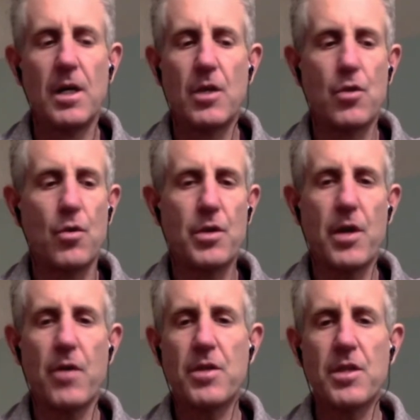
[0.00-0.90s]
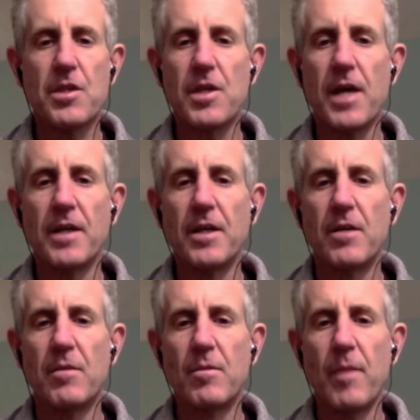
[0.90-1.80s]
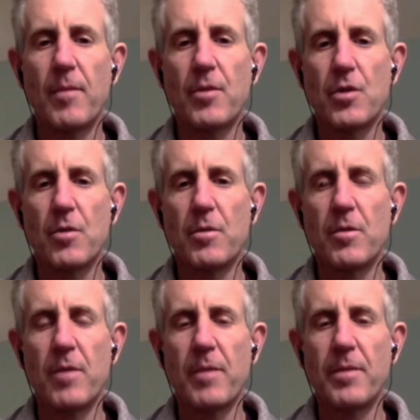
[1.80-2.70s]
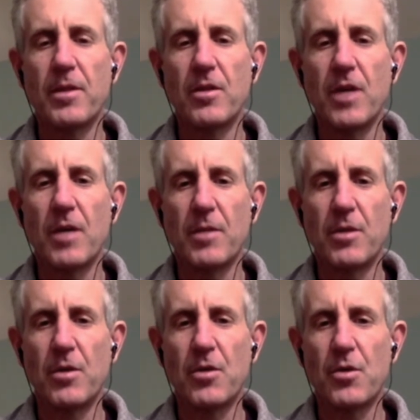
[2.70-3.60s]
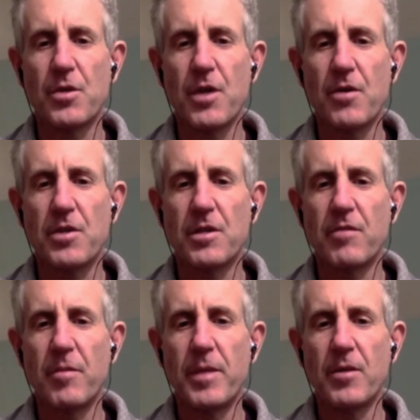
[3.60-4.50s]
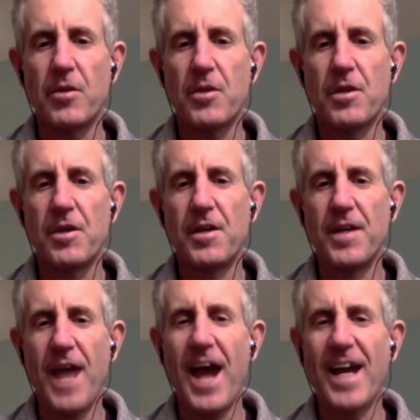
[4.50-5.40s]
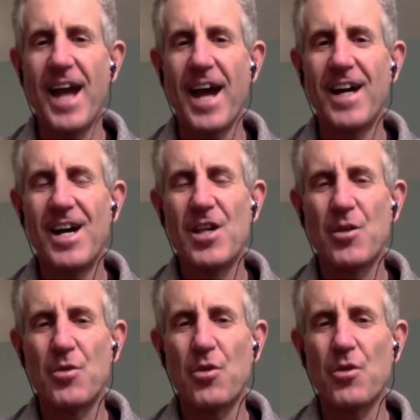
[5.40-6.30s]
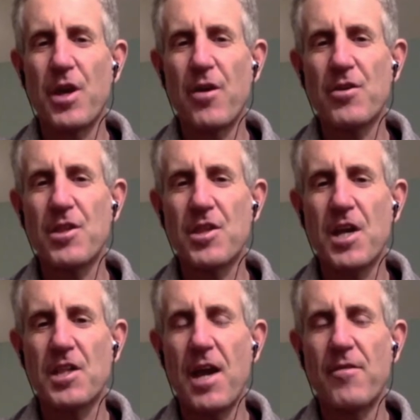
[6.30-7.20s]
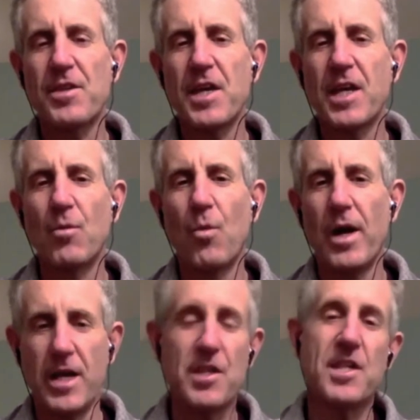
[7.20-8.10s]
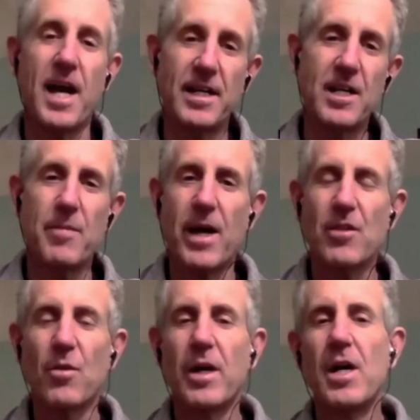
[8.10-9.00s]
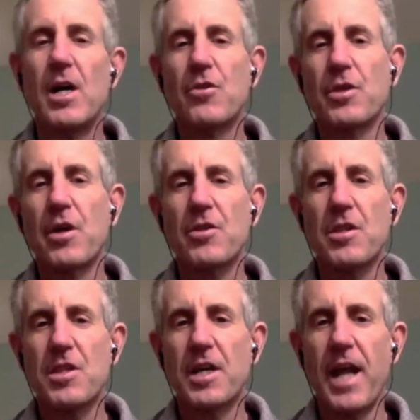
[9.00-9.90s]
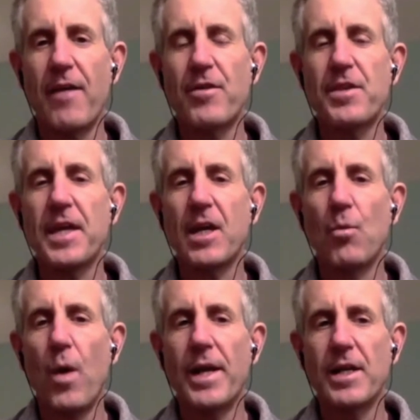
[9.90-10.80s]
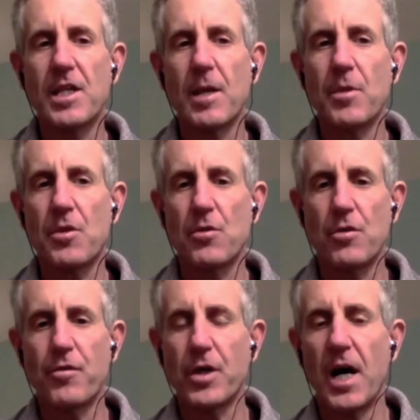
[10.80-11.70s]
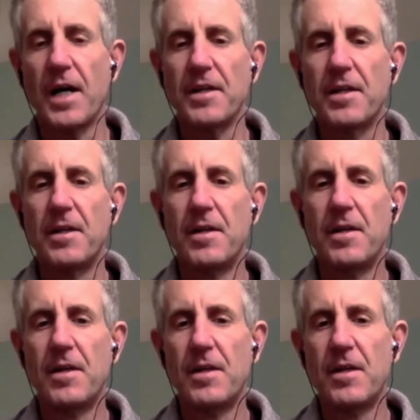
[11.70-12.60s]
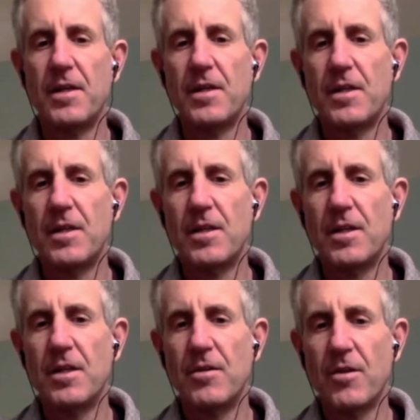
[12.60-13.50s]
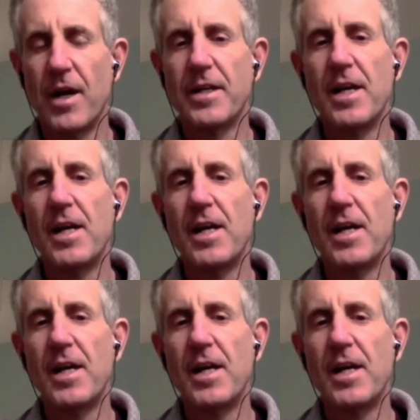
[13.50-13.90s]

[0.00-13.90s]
George Harrison said. Remember, you might be a little young, but George Harrison of the Beatles? Yeah. So George Harrison says, everything can wait. He said, he's passed away. George Harrison said, everything can wait except the search for God. Right?